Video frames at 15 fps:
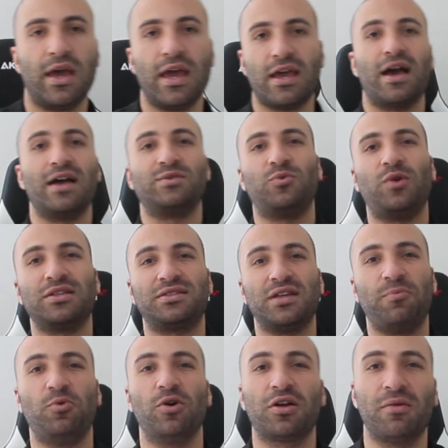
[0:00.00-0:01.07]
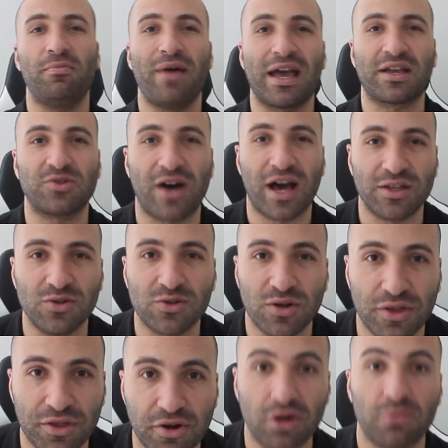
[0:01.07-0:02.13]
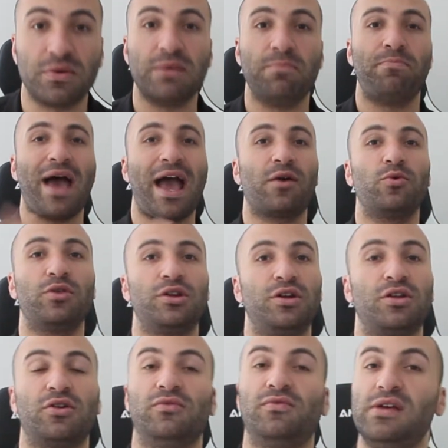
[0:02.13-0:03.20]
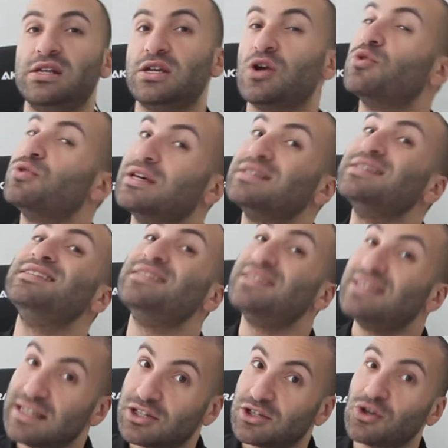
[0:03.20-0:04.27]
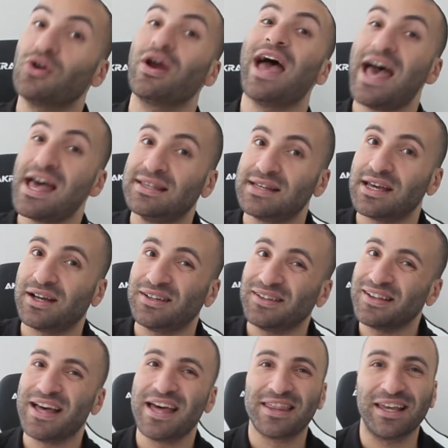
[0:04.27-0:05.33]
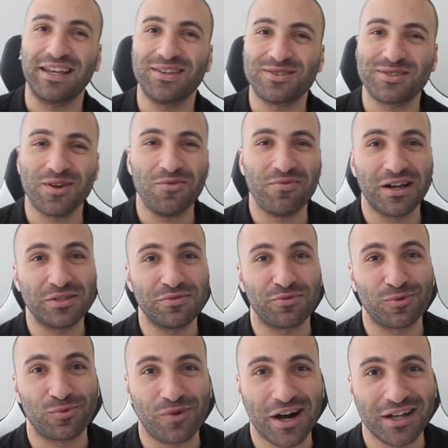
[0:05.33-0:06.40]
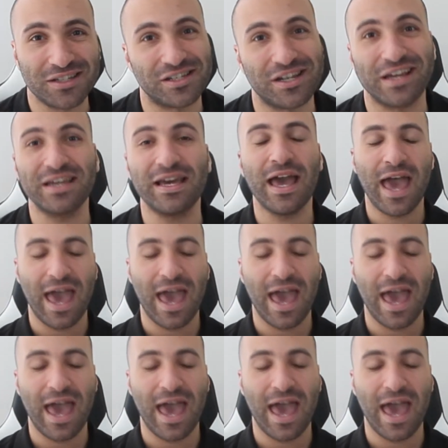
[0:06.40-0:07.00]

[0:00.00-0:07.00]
Hey guys, what's up? Welcome back to iTutorTherapy, back with another video. This is teacher Adele. Thank you so much for watching.